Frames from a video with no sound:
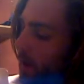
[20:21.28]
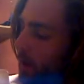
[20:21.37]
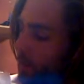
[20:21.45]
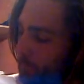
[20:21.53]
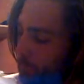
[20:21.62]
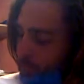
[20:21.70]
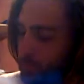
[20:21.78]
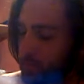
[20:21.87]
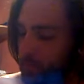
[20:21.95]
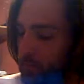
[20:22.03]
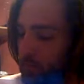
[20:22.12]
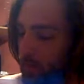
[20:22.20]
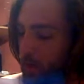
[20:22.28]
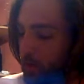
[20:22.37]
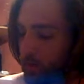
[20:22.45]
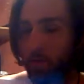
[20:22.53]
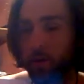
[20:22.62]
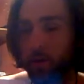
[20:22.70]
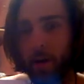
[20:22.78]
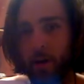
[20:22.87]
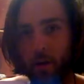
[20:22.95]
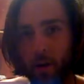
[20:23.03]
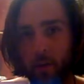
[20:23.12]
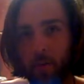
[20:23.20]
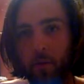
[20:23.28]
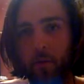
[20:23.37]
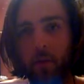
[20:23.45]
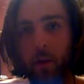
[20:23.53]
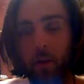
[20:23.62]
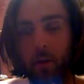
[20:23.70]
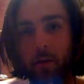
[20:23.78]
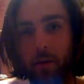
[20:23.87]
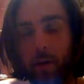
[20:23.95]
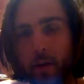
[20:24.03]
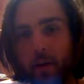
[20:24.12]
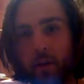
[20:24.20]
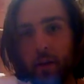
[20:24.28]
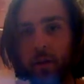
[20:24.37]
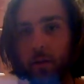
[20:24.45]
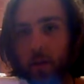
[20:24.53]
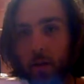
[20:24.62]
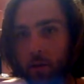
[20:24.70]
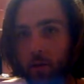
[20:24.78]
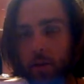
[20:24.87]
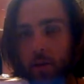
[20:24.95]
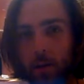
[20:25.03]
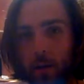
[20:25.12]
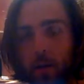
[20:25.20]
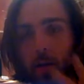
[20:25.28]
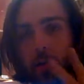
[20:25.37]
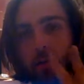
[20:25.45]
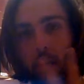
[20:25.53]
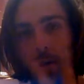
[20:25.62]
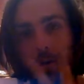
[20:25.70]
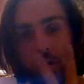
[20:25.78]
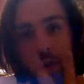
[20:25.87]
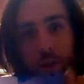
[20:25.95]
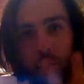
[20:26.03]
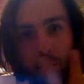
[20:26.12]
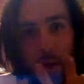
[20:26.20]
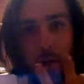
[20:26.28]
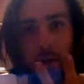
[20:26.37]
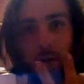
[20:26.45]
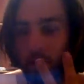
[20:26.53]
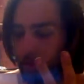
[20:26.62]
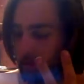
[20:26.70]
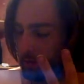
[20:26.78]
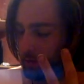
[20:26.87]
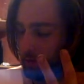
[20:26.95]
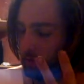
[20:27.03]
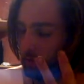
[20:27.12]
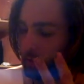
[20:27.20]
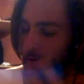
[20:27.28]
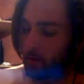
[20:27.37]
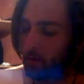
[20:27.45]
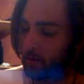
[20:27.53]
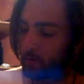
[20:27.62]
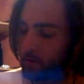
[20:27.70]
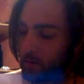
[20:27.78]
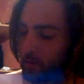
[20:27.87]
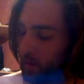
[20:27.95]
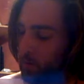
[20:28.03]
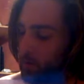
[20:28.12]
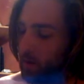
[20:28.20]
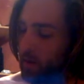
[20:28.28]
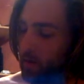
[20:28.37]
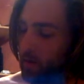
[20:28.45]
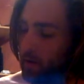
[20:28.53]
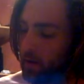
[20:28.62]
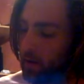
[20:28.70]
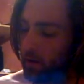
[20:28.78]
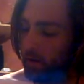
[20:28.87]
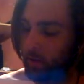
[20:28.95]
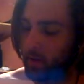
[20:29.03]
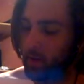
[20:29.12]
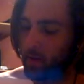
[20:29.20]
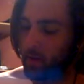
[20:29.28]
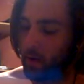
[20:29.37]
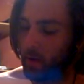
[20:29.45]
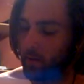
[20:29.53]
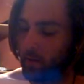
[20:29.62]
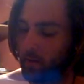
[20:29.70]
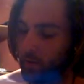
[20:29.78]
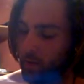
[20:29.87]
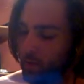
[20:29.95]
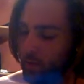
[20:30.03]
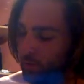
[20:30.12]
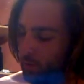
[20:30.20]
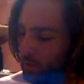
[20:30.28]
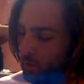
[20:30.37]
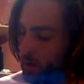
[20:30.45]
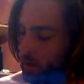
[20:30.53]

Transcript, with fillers: And how a dodecagram flows, how the energy flows, involves two pulses. And so if you have two